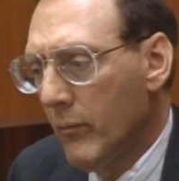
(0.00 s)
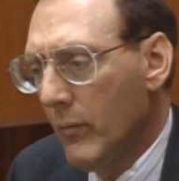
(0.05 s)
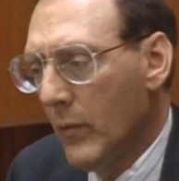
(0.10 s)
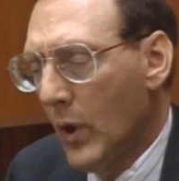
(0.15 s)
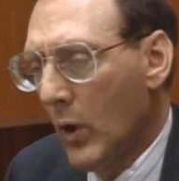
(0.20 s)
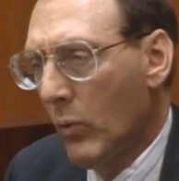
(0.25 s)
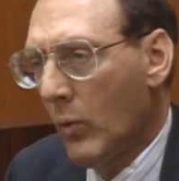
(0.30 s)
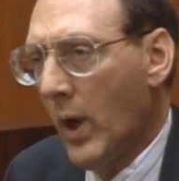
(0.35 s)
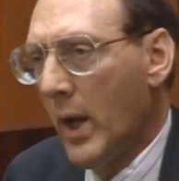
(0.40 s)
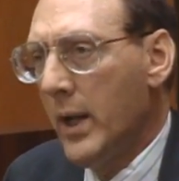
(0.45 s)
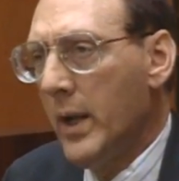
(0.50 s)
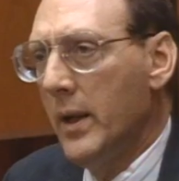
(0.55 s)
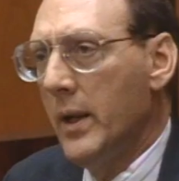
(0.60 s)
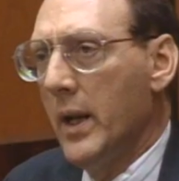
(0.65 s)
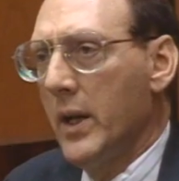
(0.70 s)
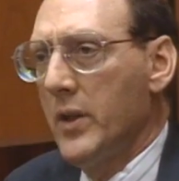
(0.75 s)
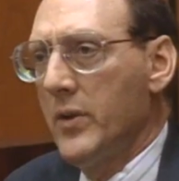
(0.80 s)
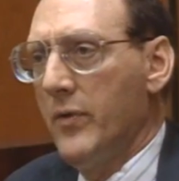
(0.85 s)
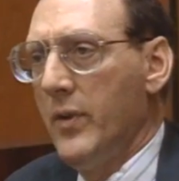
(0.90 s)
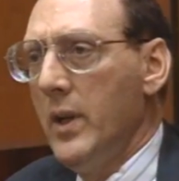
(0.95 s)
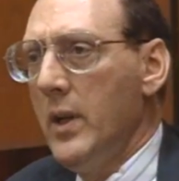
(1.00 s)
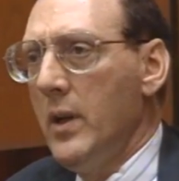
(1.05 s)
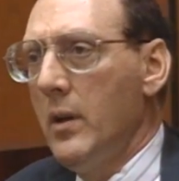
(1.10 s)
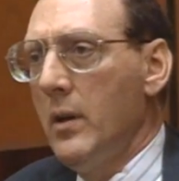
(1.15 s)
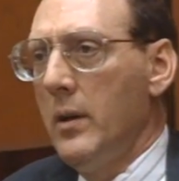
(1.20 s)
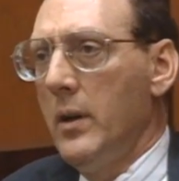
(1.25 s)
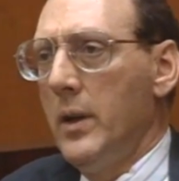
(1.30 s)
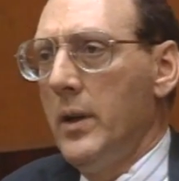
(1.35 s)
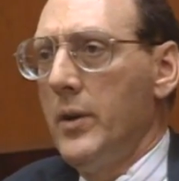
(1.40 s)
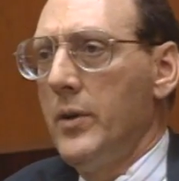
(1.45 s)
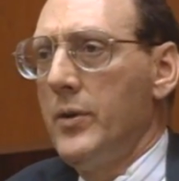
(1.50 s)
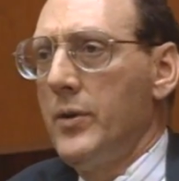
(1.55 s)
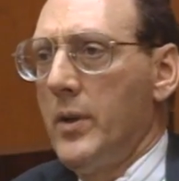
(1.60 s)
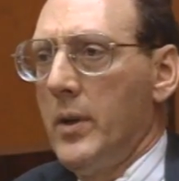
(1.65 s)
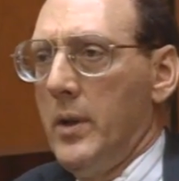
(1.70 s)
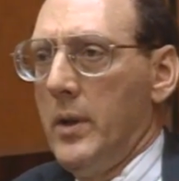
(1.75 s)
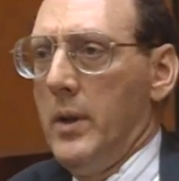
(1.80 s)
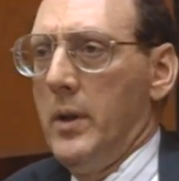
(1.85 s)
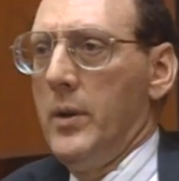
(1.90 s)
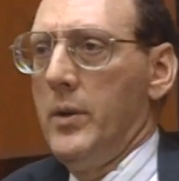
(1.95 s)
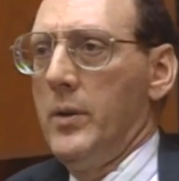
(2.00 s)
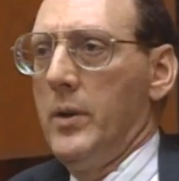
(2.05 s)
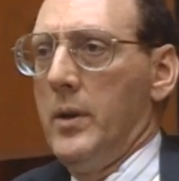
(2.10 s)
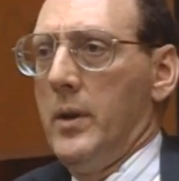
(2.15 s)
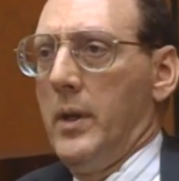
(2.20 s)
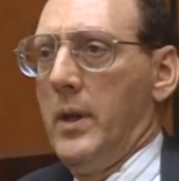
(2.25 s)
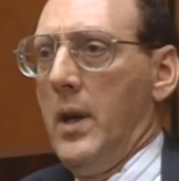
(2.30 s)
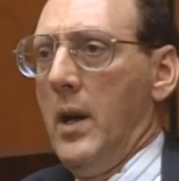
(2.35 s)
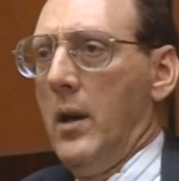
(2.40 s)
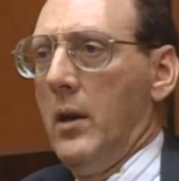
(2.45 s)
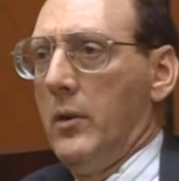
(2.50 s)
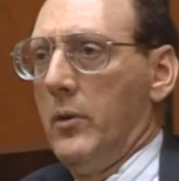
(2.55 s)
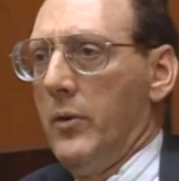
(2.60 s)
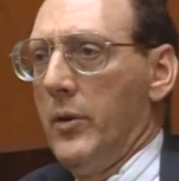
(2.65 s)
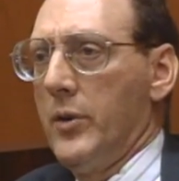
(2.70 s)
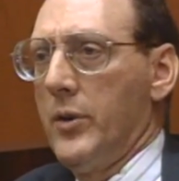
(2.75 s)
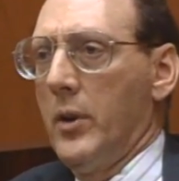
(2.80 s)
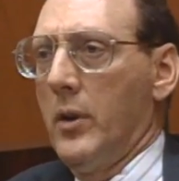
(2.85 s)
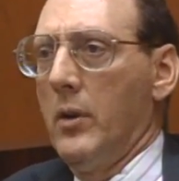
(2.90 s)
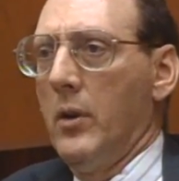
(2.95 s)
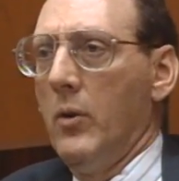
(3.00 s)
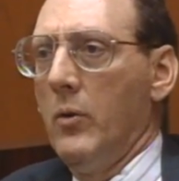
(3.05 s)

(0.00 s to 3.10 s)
right index finger is in a characteristic